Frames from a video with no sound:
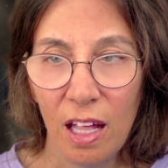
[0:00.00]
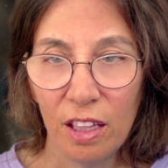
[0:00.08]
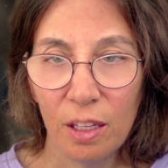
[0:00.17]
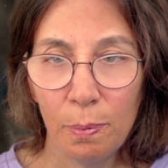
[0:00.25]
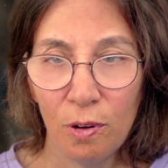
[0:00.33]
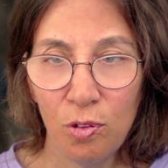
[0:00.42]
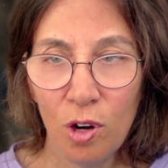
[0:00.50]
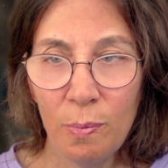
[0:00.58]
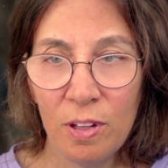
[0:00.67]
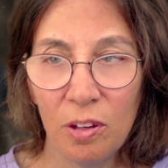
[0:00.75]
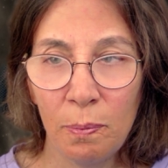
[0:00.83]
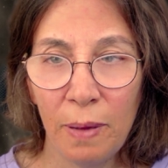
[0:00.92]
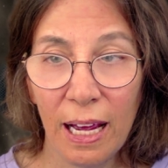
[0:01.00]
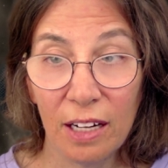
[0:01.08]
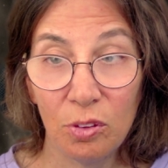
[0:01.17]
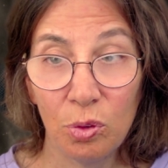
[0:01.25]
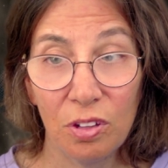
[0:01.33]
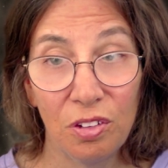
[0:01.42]
The performance
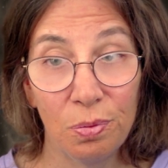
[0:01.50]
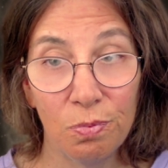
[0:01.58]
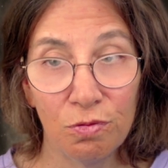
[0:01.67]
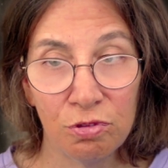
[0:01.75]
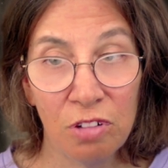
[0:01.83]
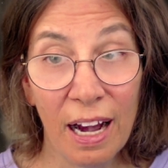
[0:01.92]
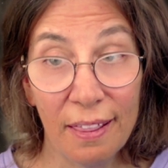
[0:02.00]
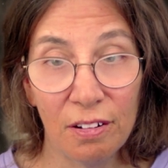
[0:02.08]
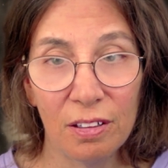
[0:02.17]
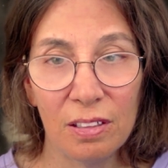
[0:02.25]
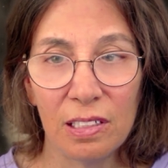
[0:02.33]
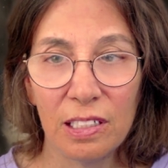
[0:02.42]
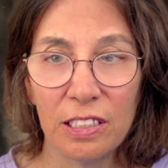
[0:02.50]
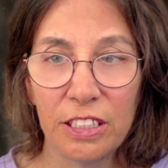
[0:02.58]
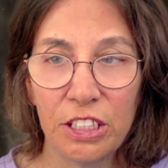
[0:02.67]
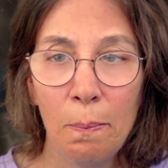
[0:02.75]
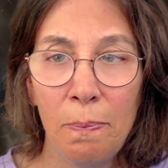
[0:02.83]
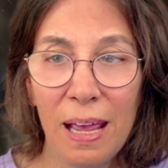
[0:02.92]
impact was rather
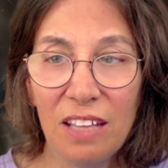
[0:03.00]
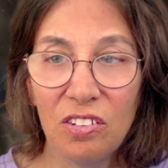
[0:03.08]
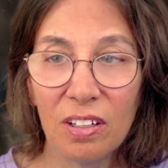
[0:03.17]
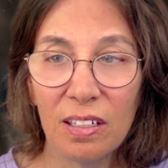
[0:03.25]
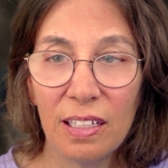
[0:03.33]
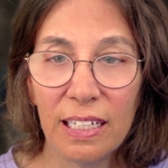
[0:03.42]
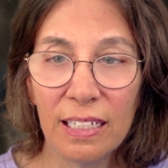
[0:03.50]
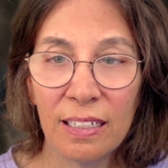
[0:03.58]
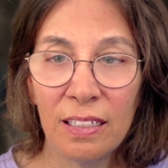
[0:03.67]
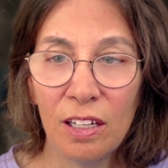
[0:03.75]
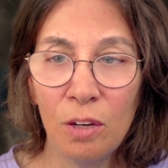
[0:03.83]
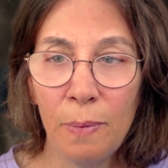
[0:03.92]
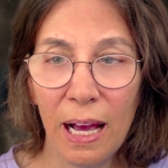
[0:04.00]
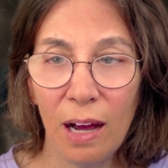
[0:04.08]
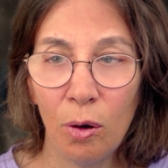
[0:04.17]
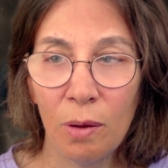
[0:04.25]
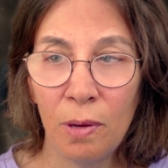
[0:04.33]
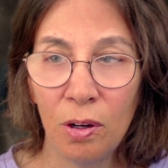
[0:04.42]
large. Basically, in low
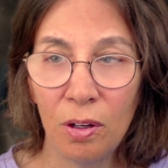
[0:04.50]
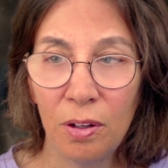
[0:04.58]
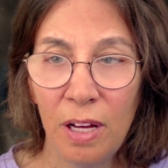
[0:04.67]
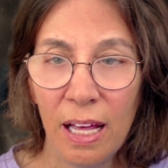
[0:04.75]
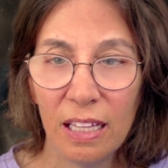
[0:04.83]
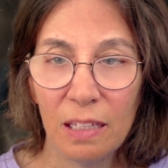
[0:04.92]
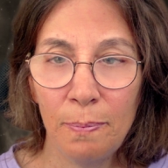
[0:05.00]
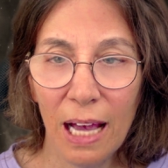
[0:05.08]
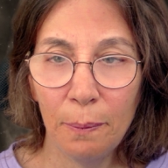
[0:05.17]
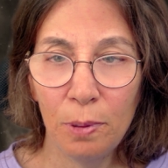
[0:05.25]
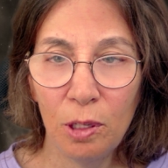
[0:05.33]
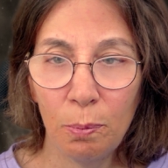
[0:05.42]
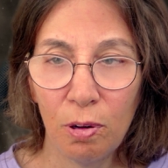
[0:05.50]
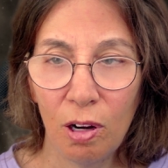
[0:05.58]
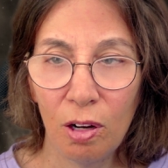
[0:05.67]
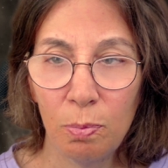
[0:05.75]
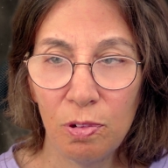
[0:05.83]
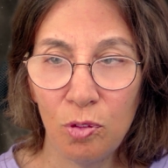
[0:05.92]
power mode, the MacBook
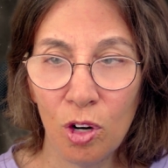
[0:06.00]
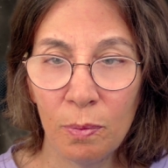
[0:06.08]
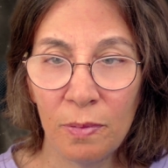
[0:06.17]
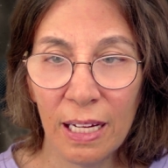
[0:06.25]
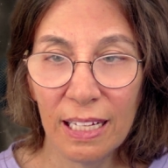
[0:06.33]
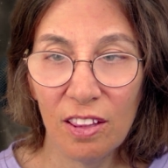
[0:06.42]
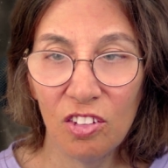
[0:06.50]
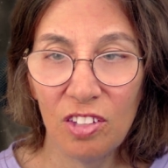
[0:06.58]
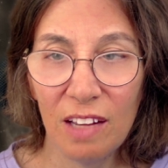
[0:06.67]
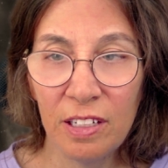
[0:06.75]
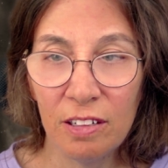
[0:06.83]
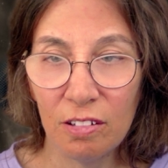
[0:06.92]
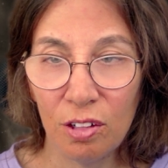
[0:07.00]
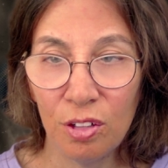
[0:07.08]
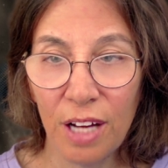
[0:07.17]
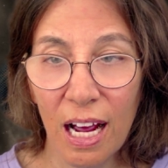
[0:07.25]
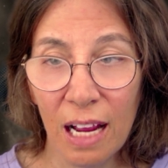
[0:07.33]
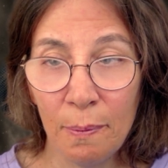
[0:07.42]
Pro performed like the
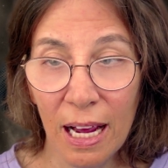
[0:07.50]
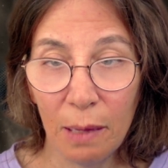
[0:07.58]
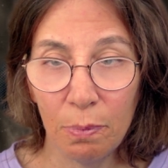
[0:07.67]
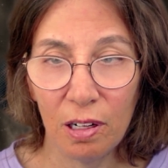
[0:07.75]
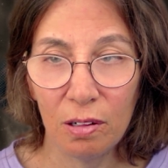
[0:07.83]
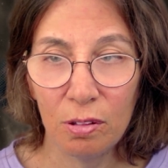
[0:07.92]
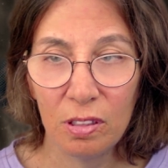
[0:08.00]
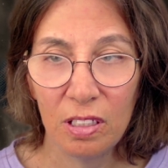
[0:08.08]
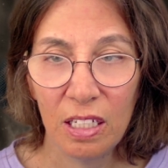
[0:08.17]
7-year-old iMac Pro.